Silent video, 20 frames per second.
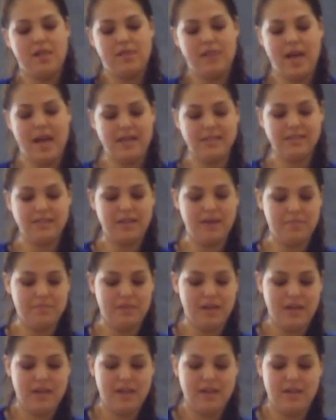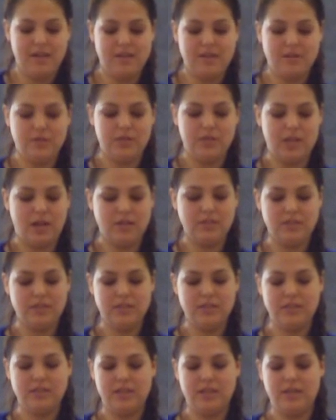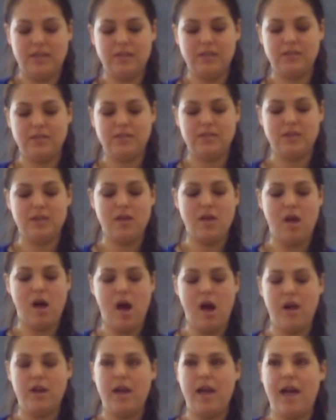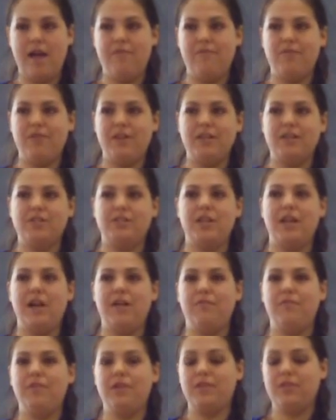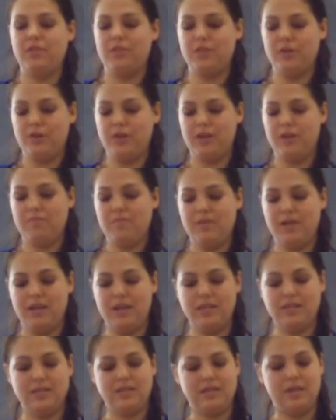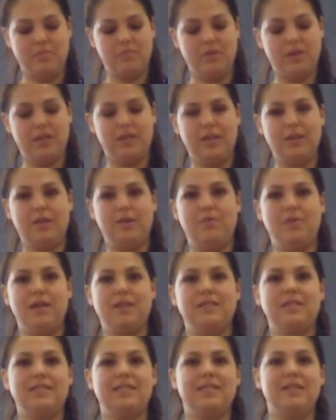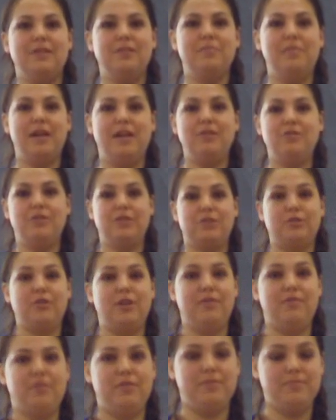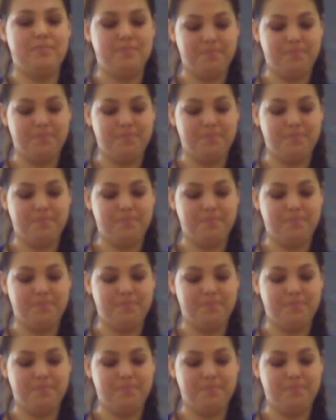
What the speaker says: last updated in 2006, on average, every 30 minutes, someone in the U.S. is killed by a drunk driver.